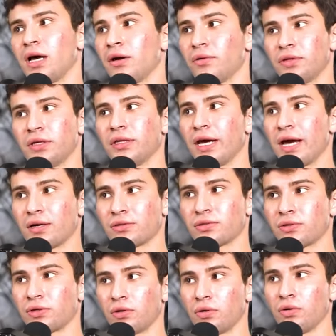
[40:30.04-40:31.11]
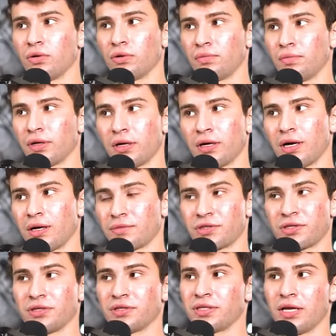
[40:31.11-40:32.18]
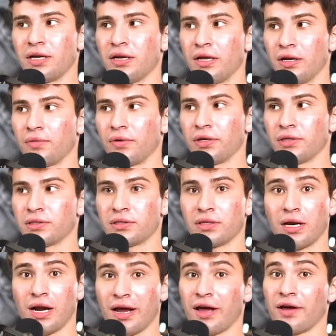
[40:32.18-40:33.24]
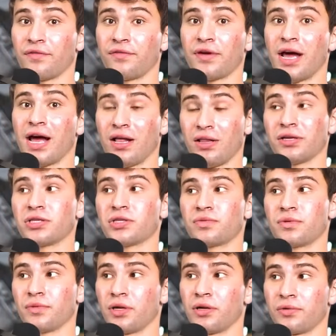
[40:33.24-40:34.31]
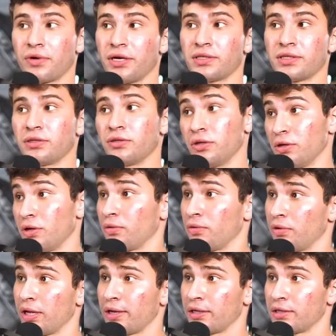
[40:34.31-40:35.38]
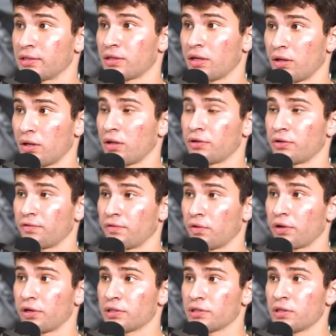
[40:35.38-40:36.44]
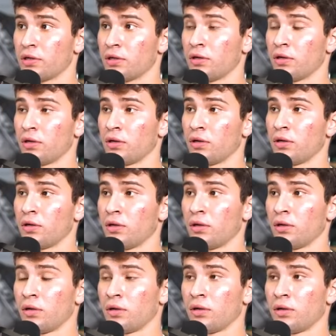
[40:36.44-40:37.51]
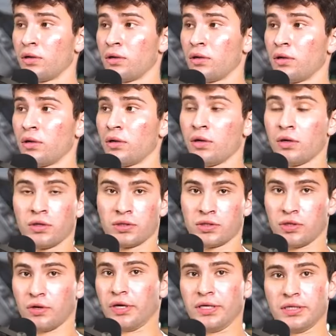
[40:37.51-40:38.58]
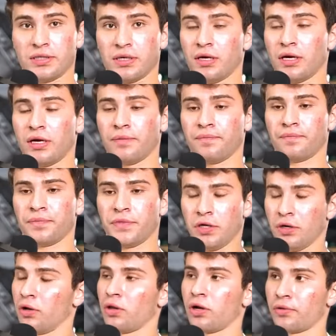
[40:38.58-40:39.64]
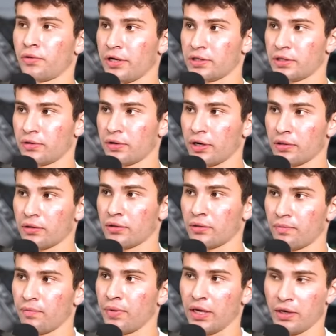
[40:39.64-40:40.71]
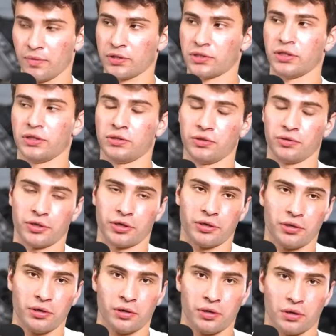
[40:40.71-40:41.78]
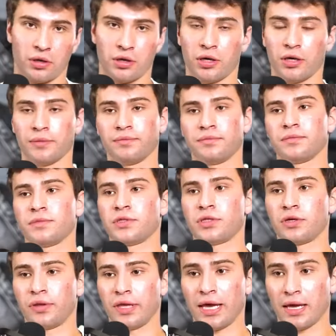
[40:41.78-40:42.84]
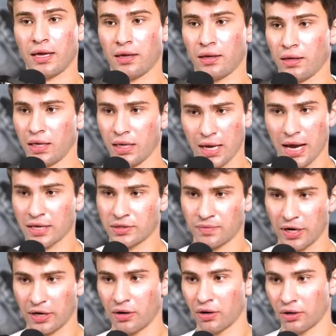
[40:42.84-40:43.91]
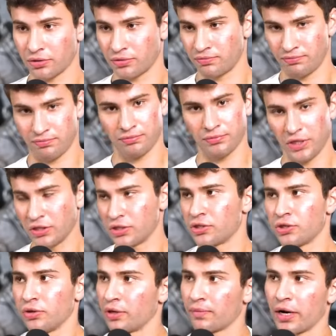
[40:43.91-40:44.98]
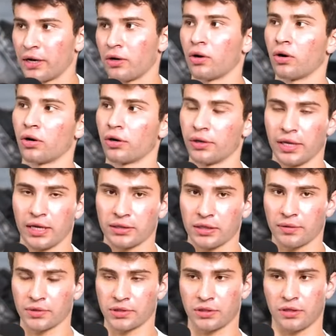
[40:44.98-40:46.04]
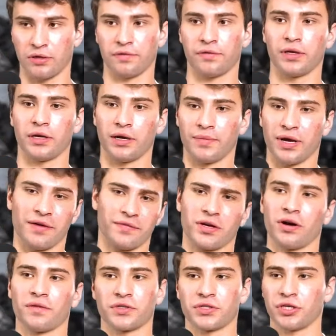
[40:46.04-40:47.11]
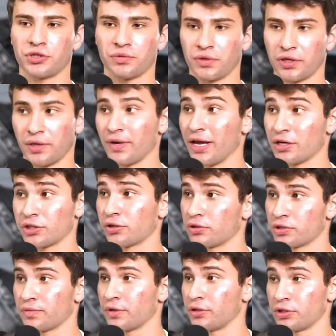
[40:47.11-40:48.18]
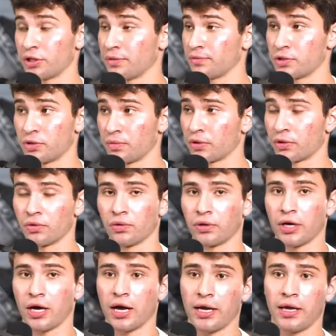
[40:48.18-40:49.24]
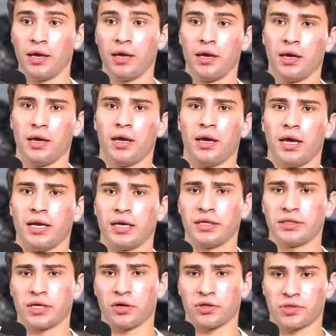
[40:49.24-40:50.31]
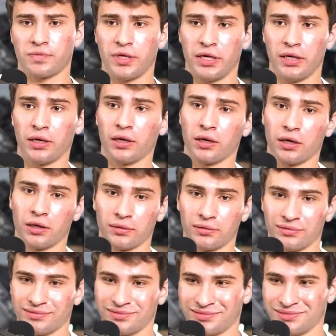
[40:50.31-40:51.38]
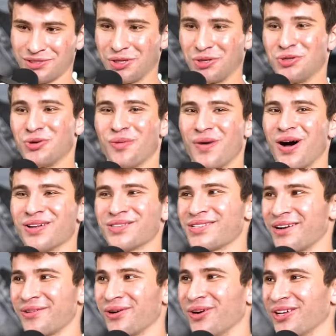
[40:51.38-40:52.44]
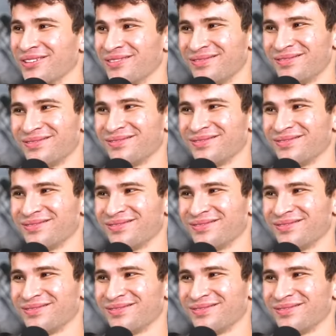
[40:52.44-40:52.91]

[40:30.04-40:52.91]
I don't think the axle are going to hold, but I'm just going to send it anyways. And I have Alex from Lund Racing. Do you know who that is? Alejandro Flores. Oh uh, no, I'm not sure. So he's um, you know Lund Racing, right? Yeah, yeah, yeah. Big Mustang tuner. Yeah. Um, so they he has my car. He's tuning my car and that type of stuff, and I'm having conversation with him. He actually goes to my gym. Super cool guy. Nice. And he tells me, uh, you can do a bonsai run